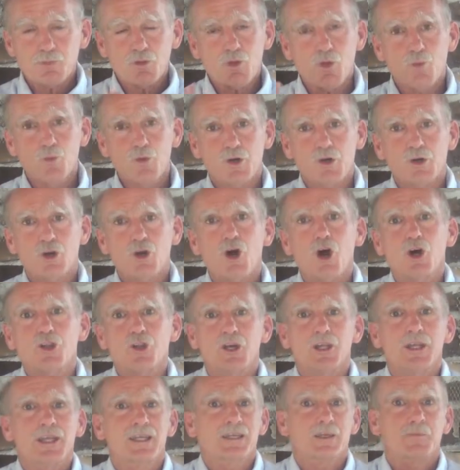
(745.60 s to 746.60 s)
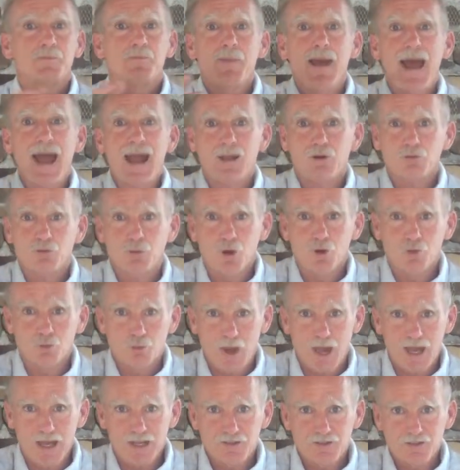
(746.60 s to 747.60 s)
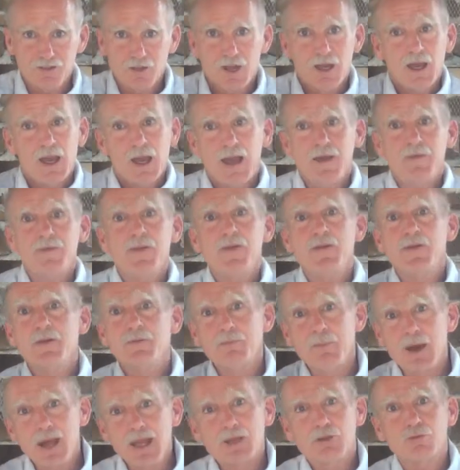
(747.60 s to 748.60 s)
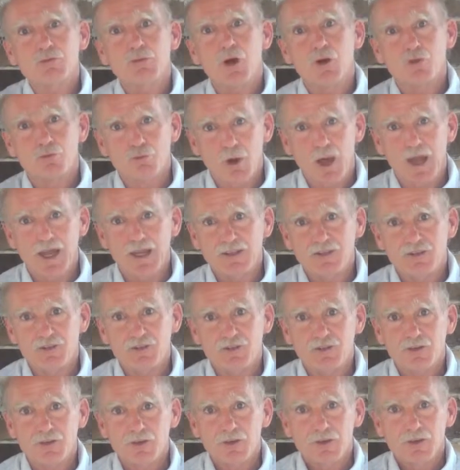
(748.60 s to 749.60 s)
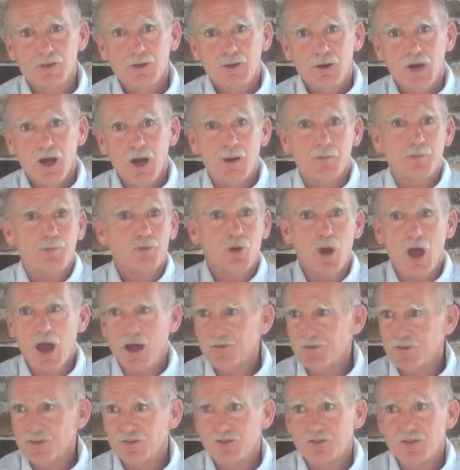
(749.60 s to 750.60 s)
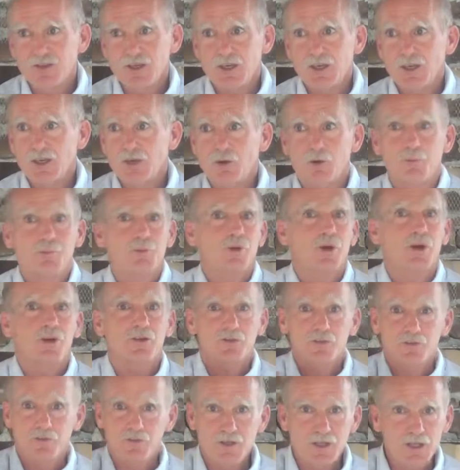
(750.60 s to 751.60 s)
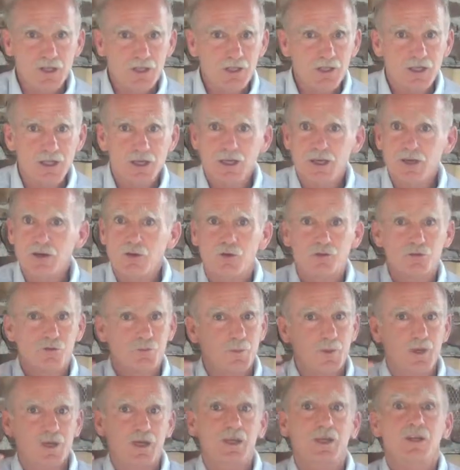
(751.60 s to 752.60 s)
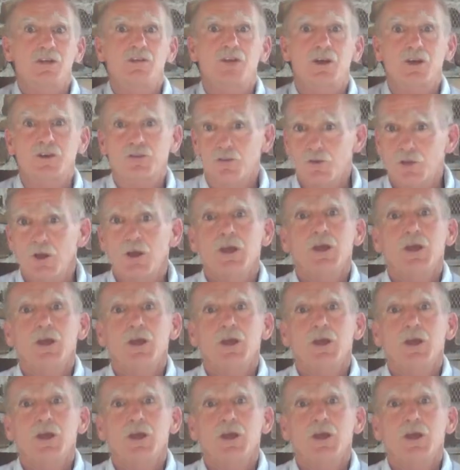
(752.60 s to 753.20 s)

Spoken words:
What are called like the macro rites. And then the micro rites, prophecy or prayers of healing or speaking in tongues, or